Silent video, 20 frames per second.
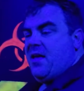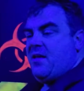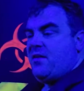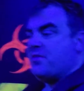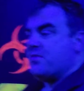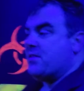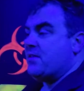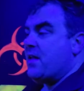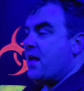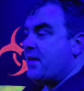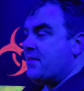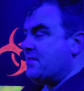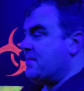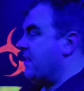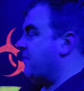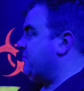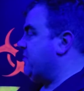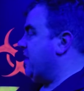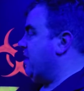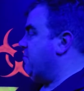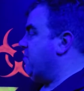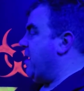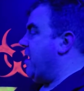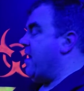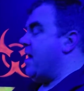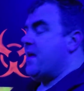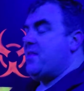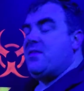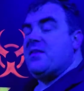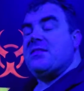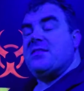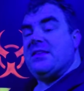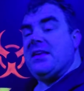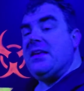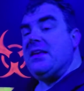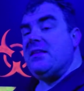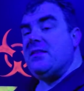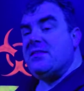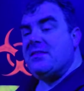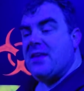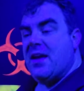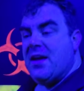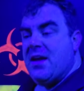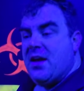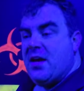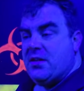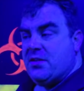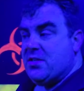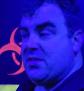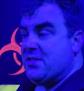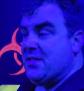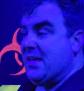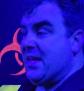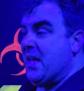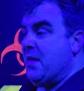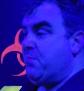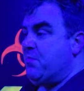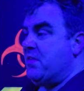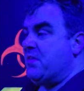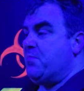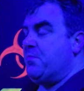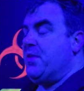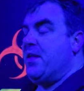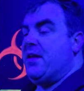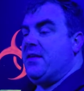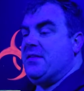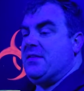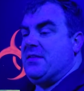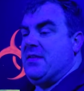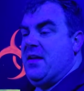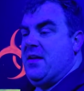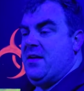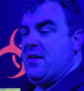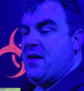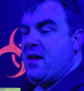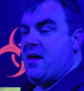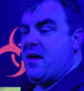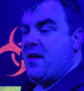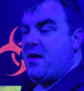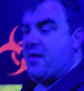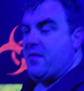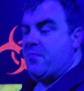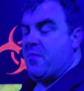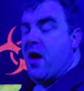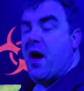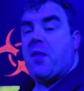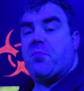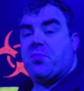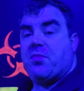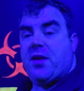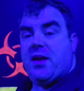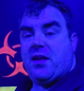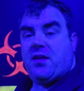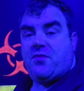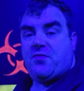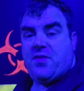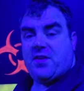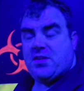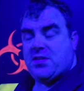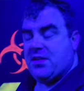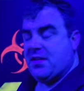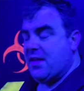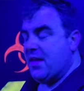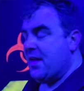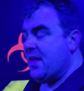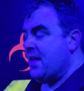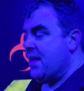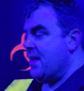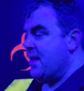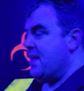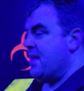there's a lot of stuff done behind the scenes just to keep this place operating efficiently.